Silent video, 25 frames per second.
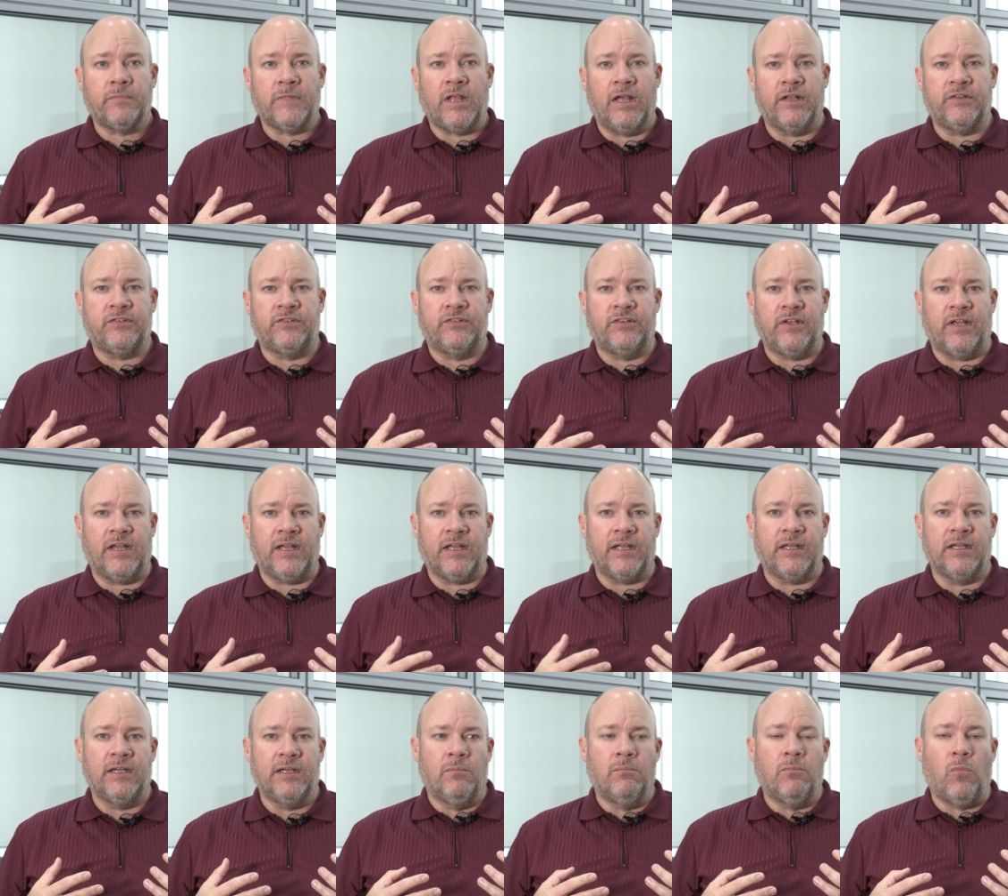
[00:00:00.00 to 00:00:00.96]
let's
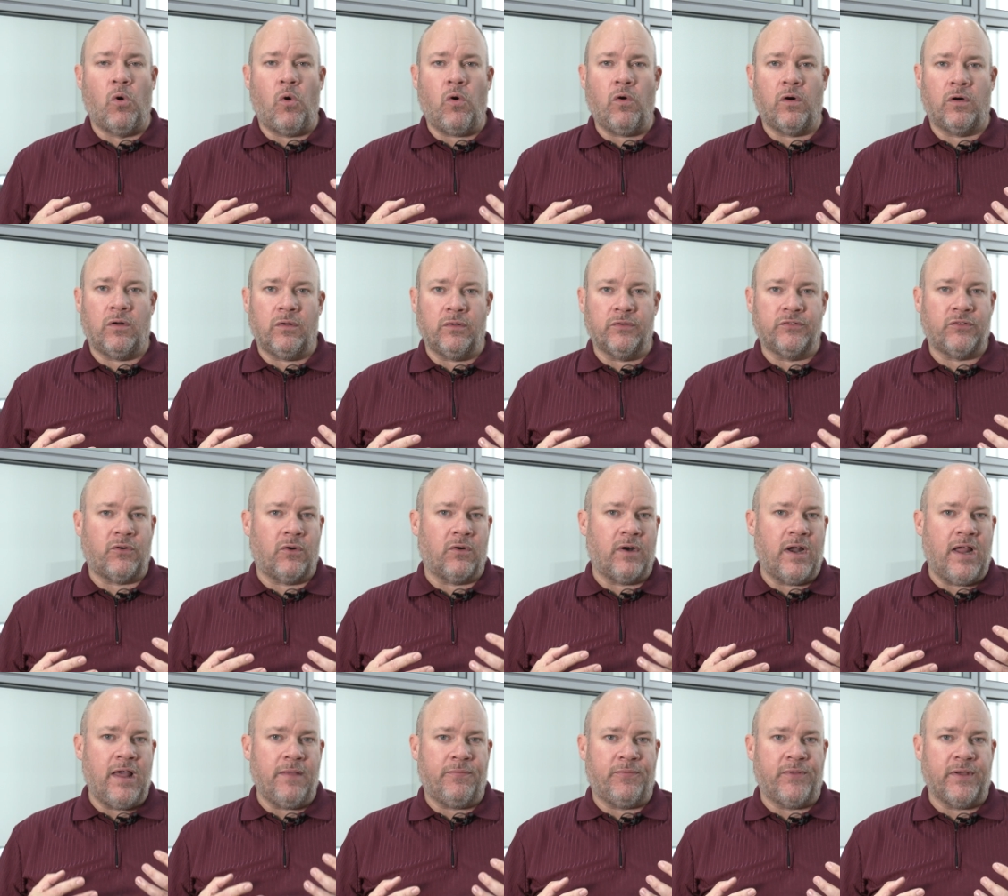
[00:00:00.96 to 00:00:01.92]
say, morals
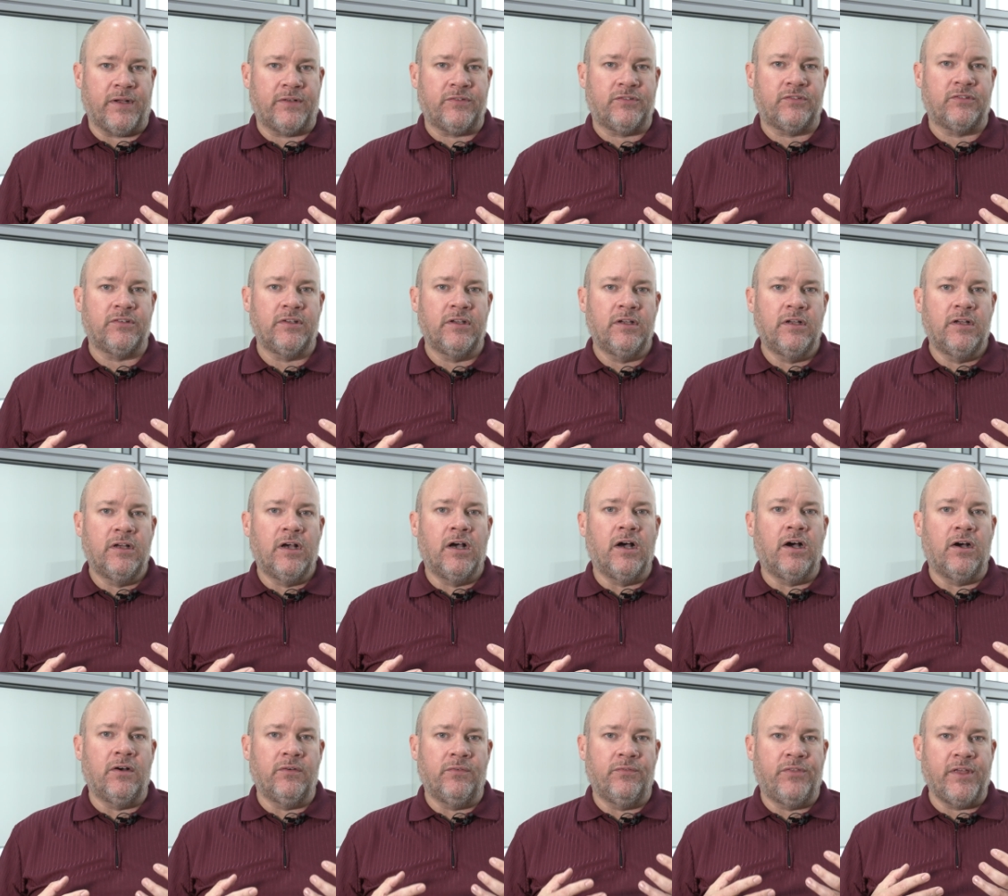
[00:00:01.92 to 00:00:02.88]
or ethics
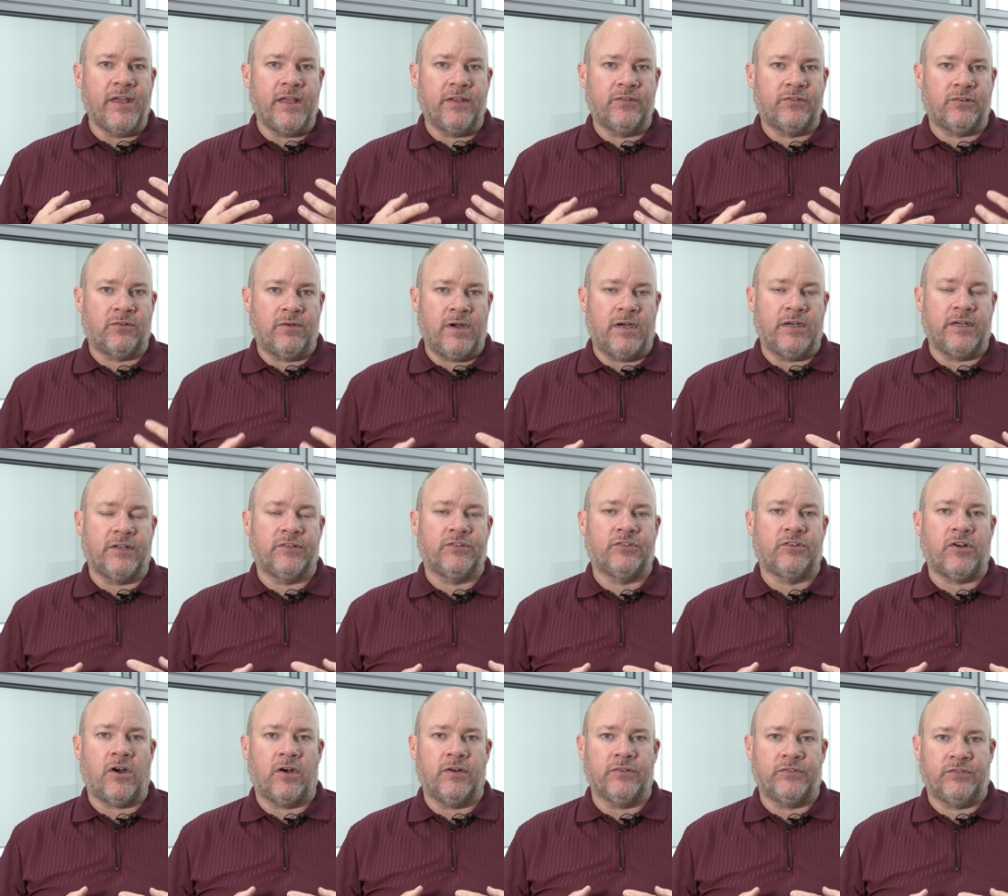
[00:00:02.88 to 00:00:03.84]
of the Serenity
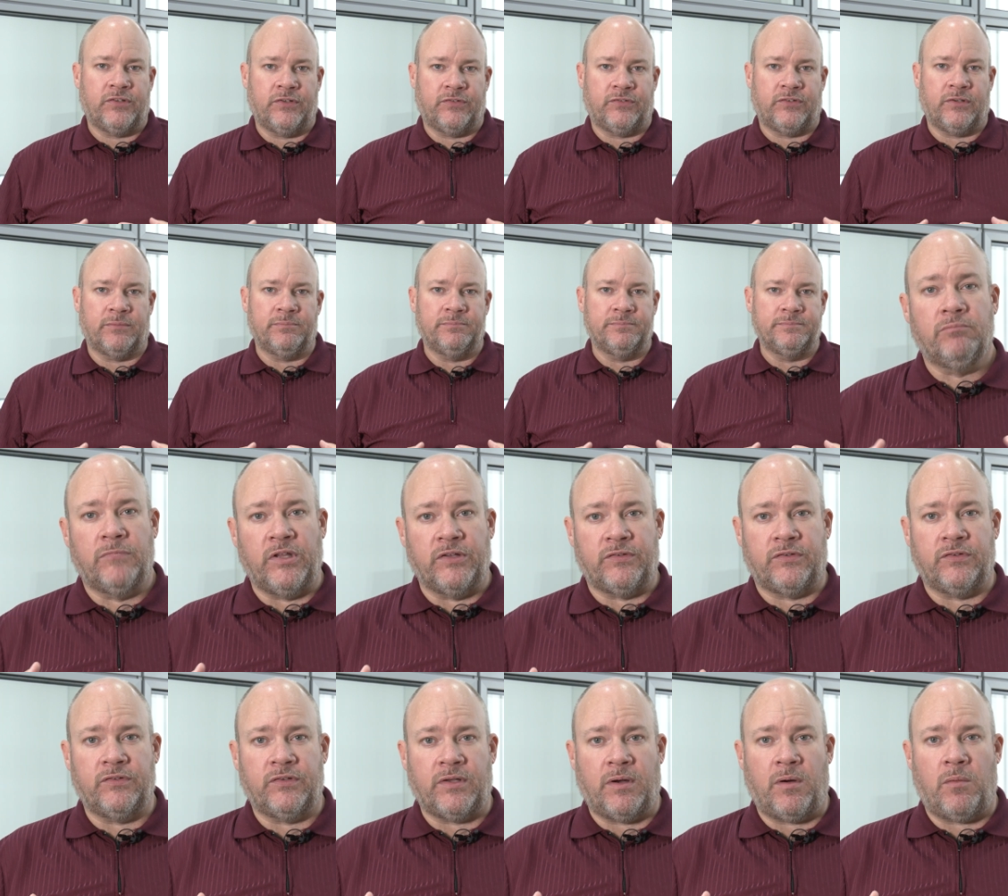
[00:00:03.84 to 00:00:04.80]
Star system.
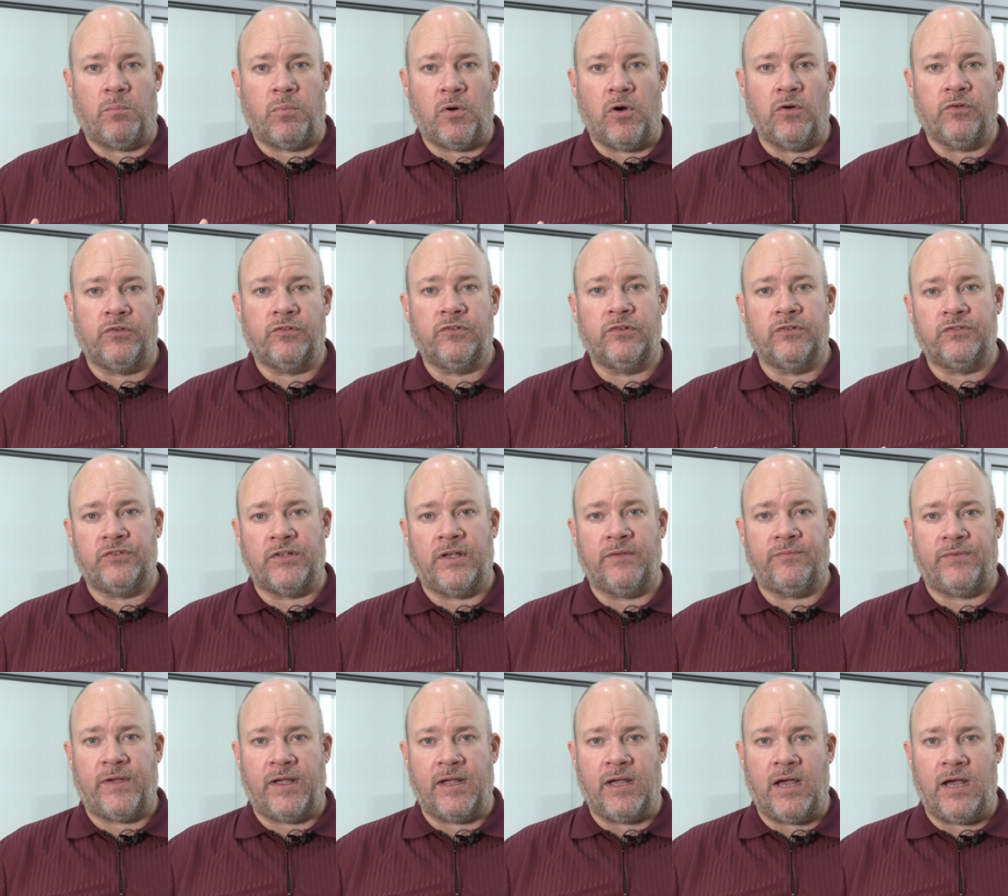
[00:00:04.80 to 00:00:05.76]
This is an approach to
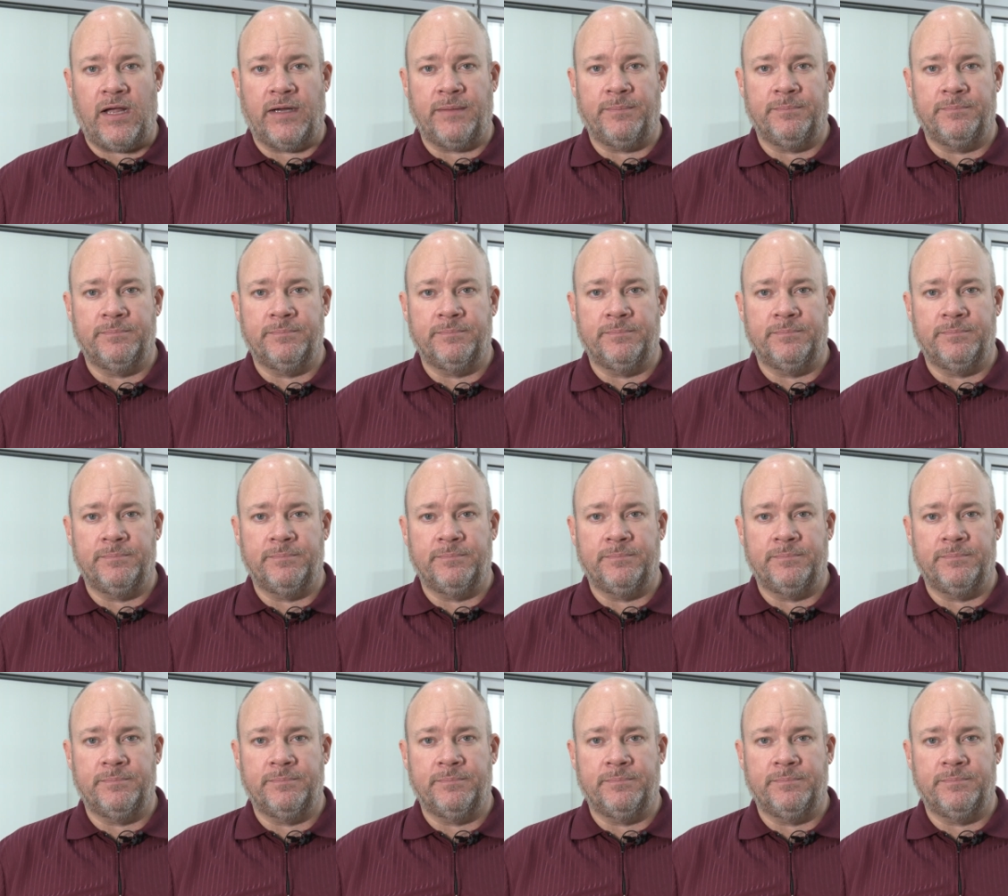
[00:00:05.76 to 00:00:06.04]
safe AI.